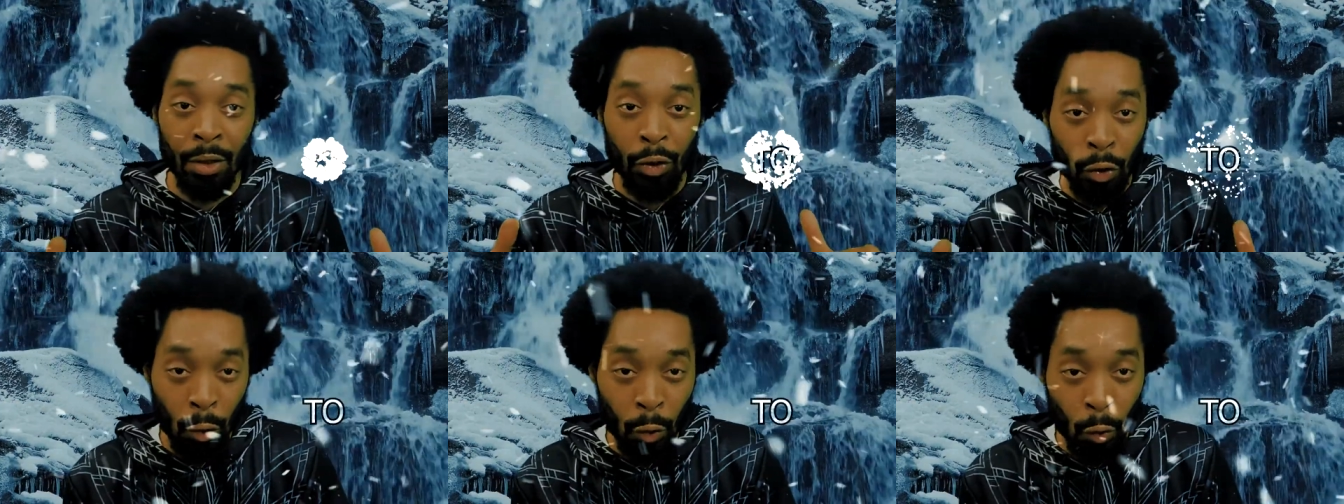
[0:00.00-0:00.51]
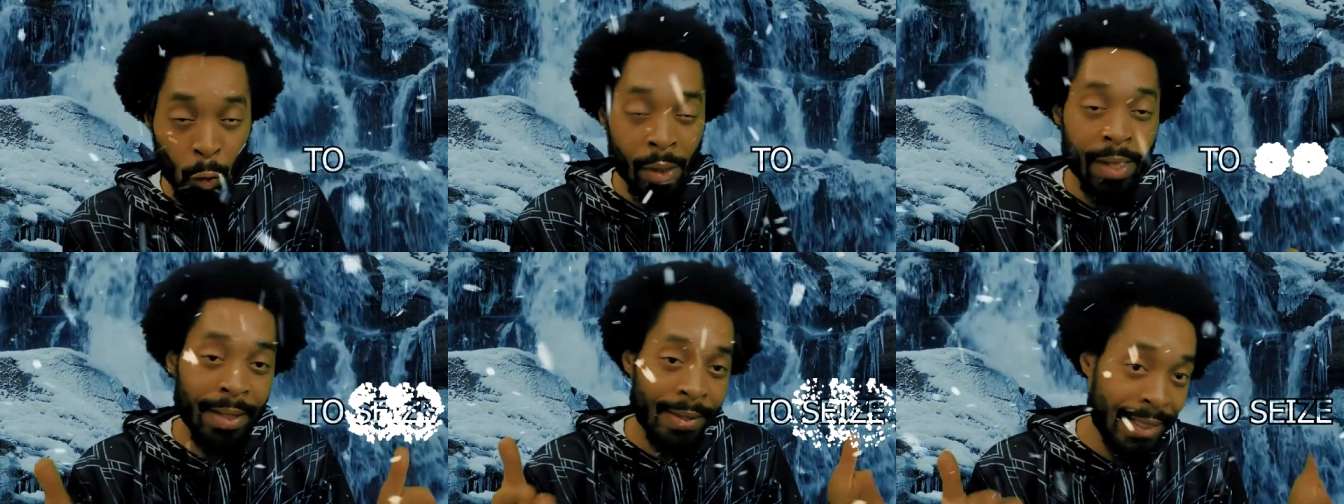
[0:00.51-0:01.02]
two
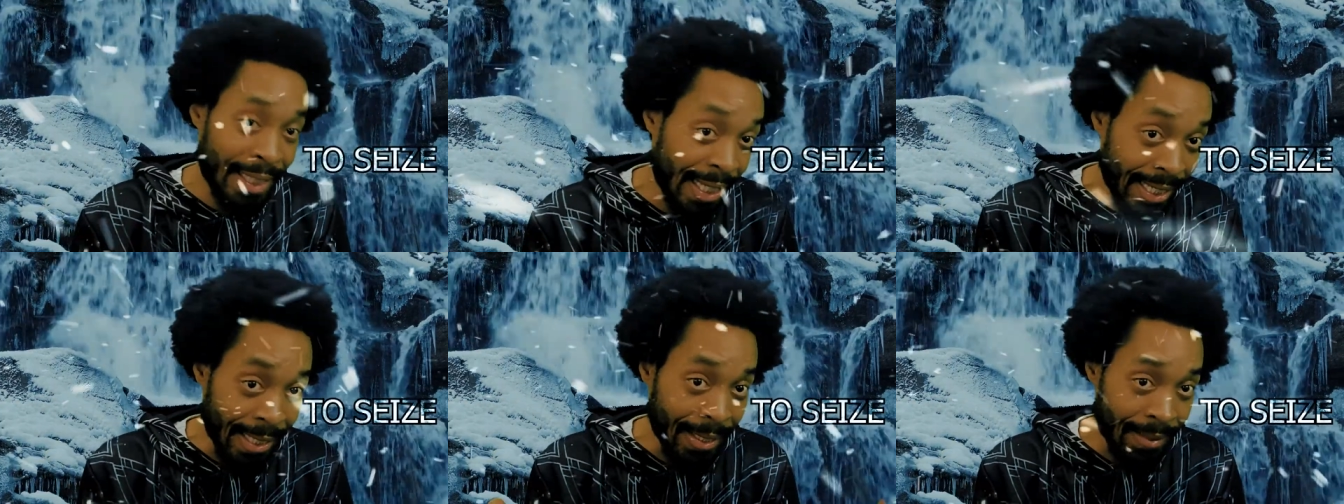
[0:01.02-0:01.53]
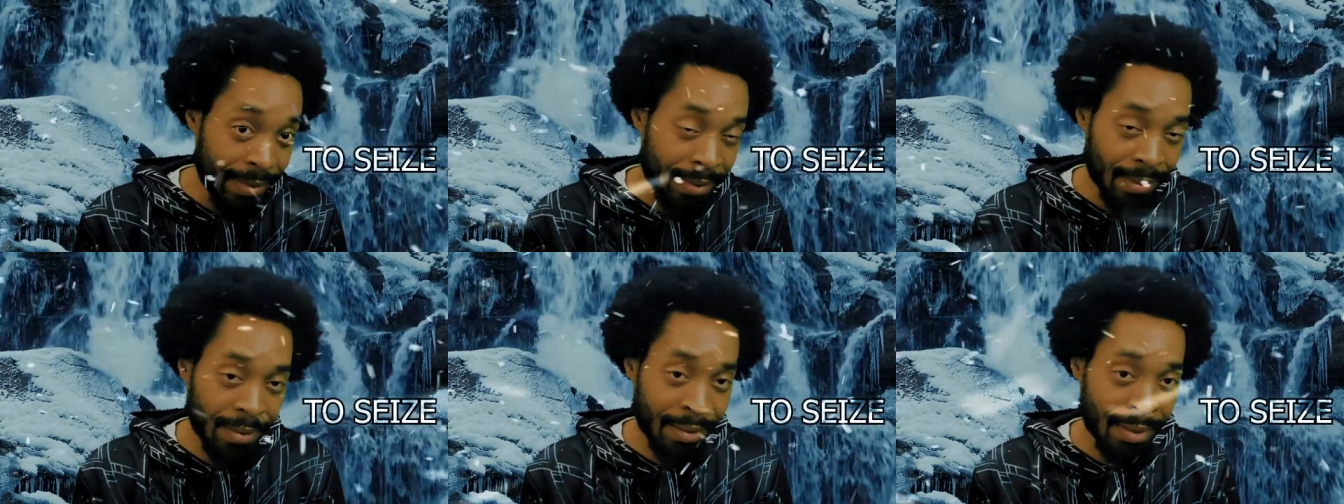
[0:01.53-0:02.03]
C's,
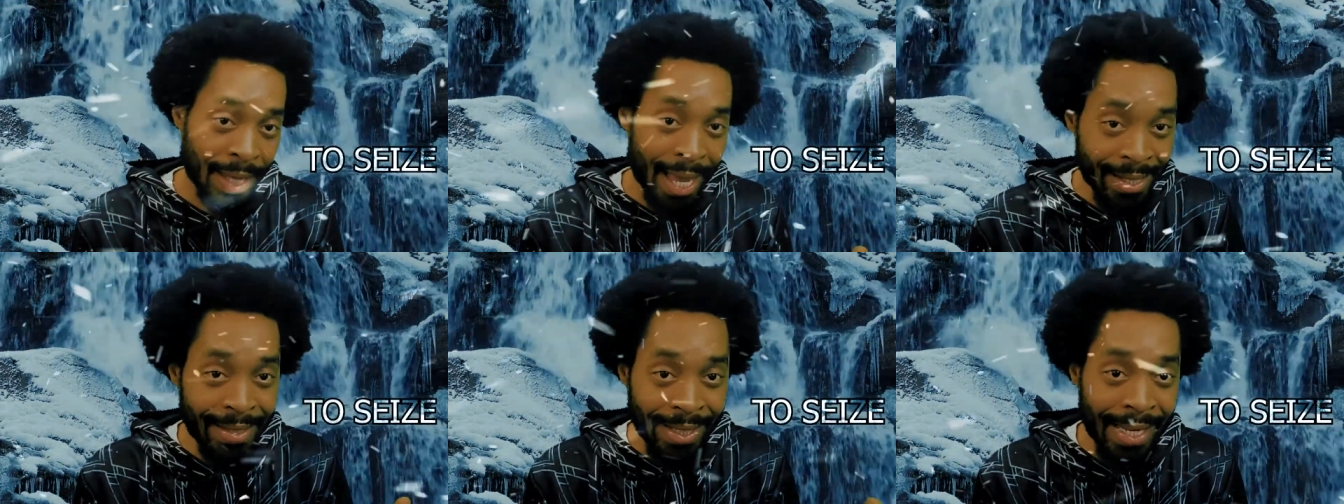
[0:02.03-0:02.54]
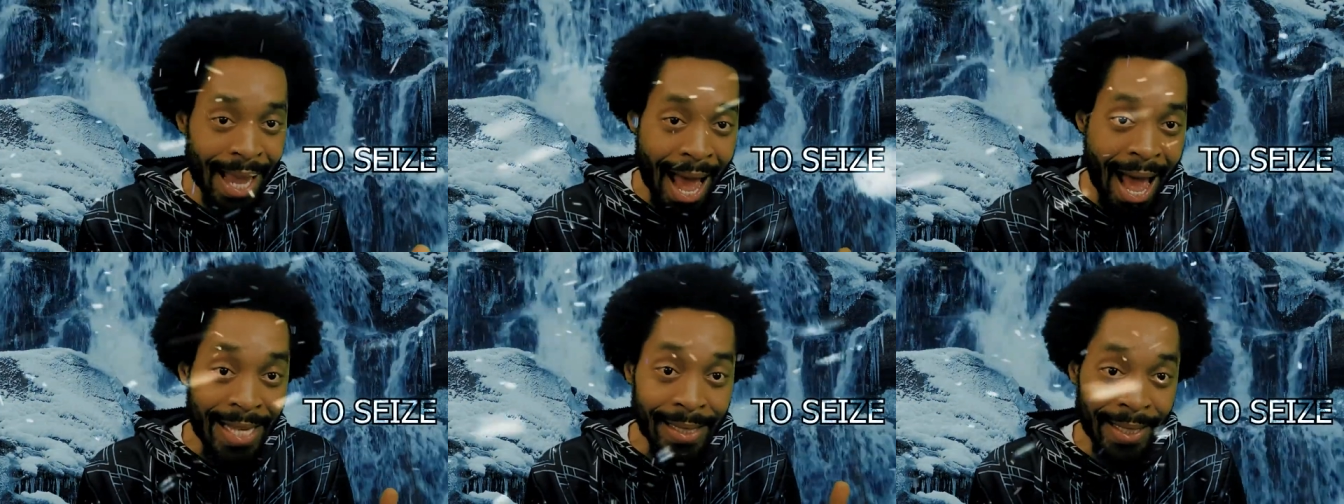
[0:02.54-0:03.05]
S E
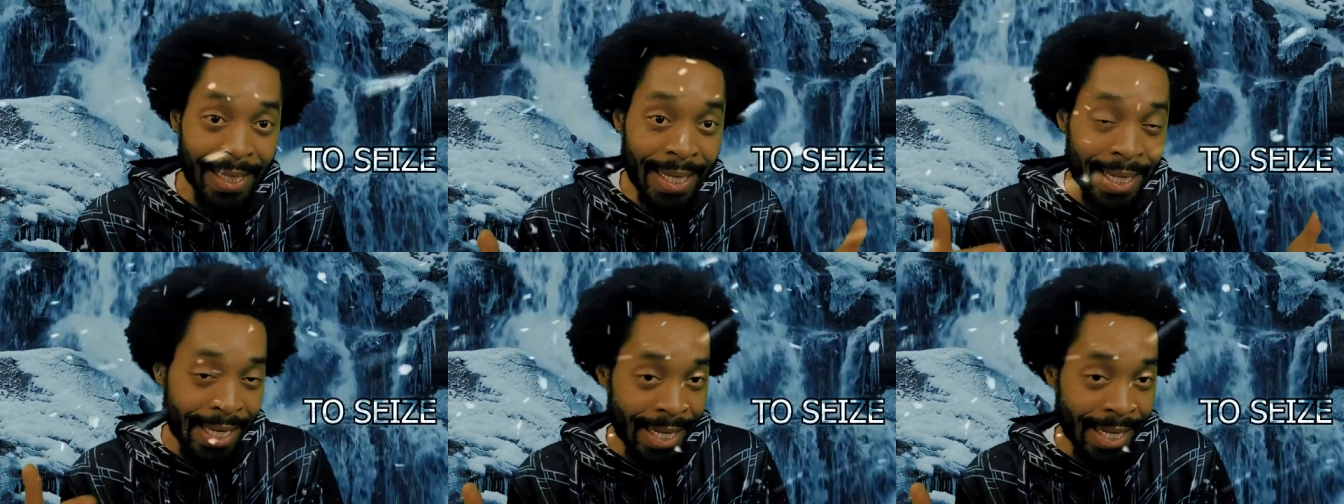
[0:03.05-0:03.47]
I Z